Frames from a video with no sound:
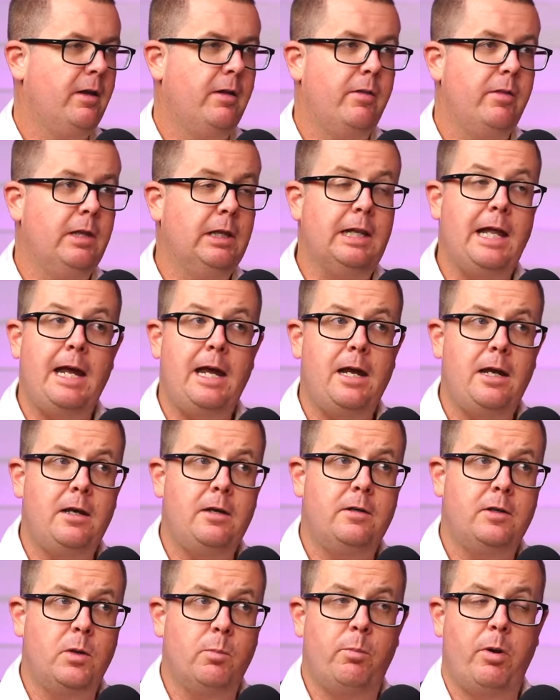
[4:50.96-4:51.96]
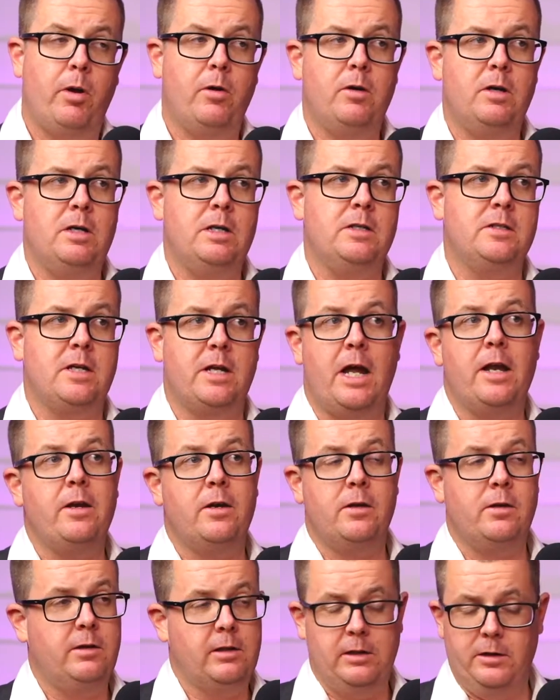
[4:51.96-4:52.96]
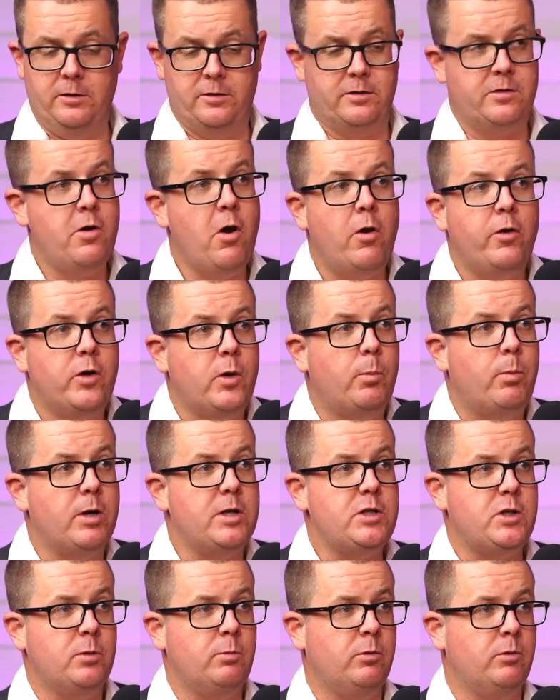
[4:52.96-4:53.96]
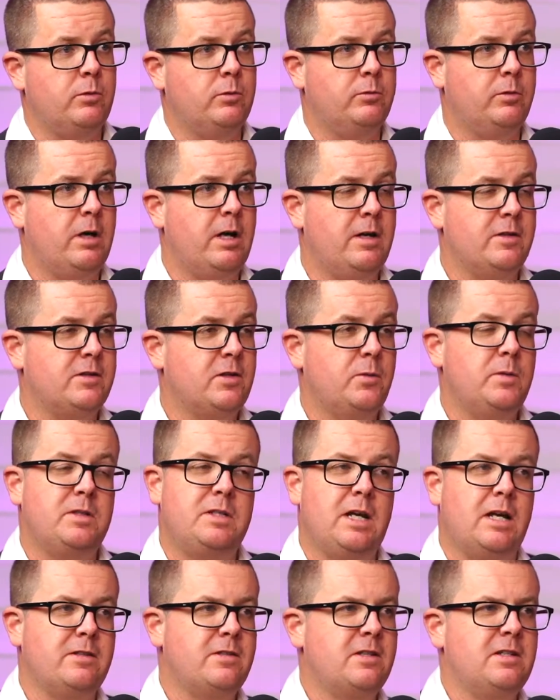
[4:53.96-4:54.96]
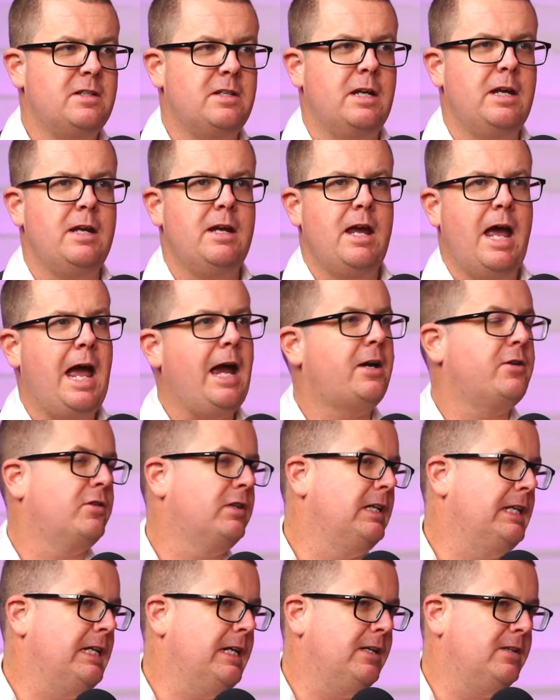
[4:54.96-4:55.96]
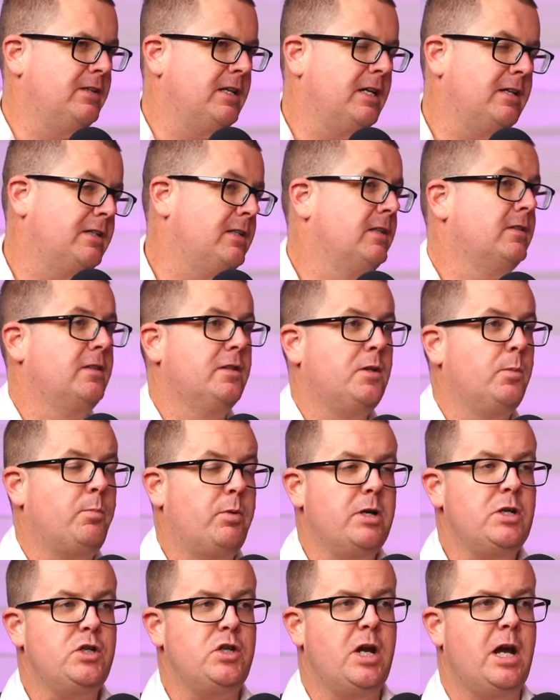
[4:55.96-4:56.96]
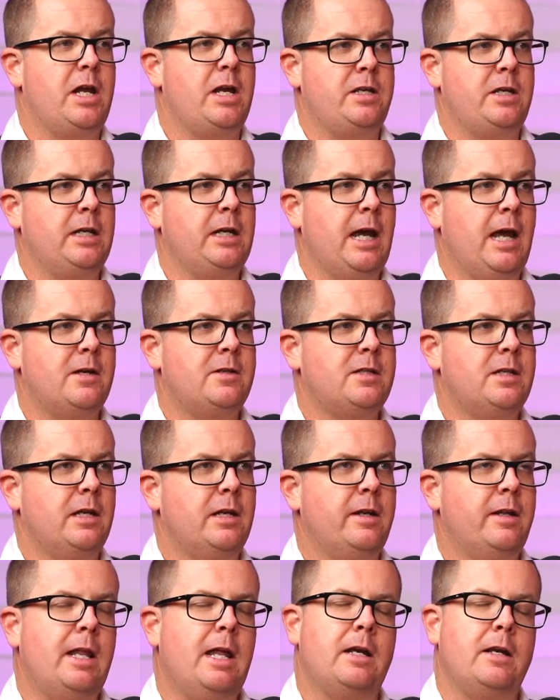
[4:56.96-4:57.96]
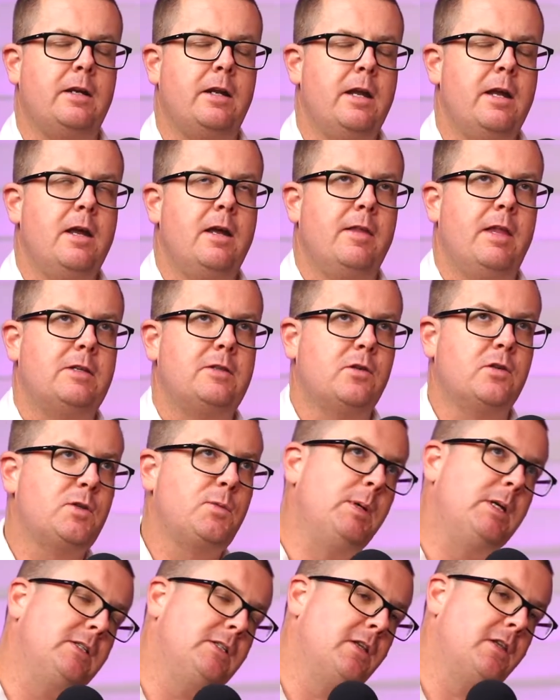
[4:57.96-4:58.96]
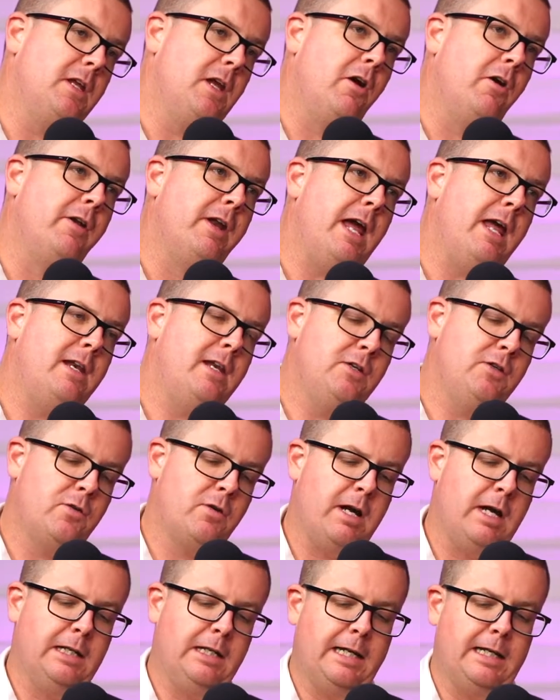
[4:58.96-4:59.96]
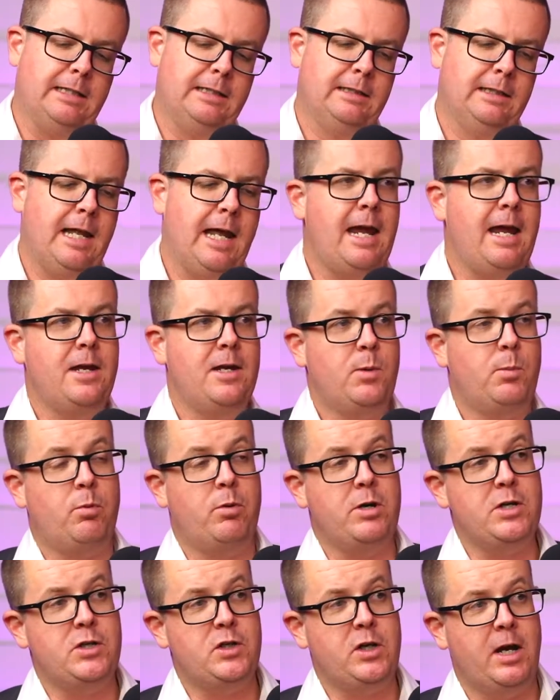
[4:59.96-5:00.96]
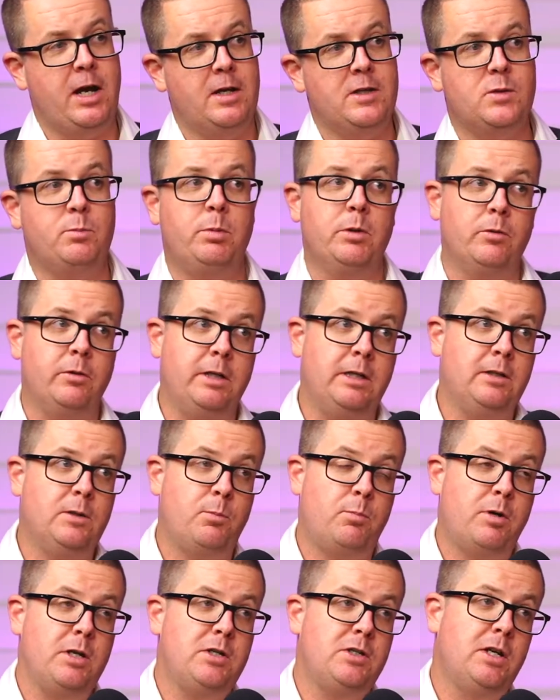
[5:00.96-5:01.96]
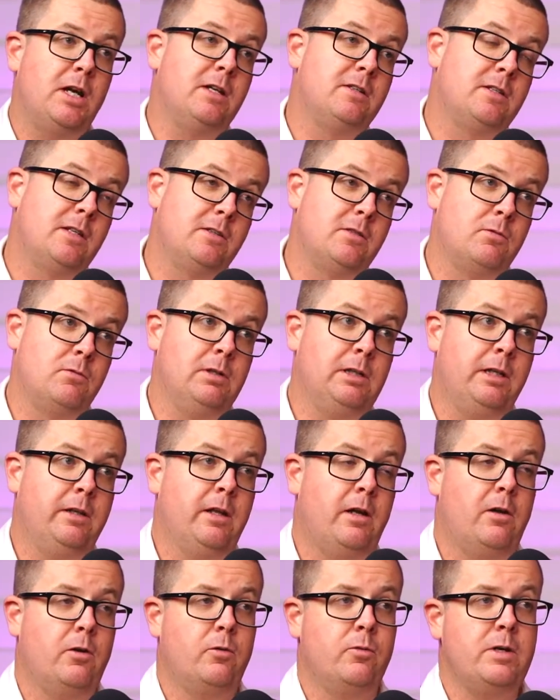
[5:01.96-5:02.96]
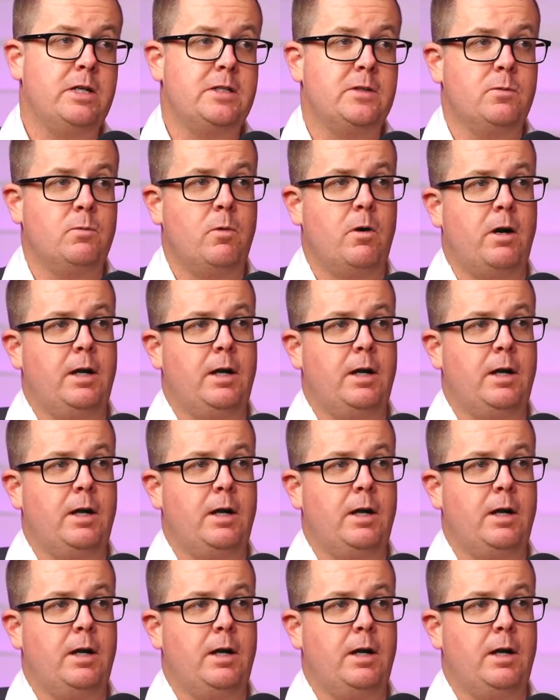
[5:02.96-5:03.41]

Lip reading: The land component is it's non-depreciable, right? So it doesn't actually exist as a depreciating asset. And that sort of speaks to the old adage, right? Like land appreciates, building depreciates. That's really the whole reason why.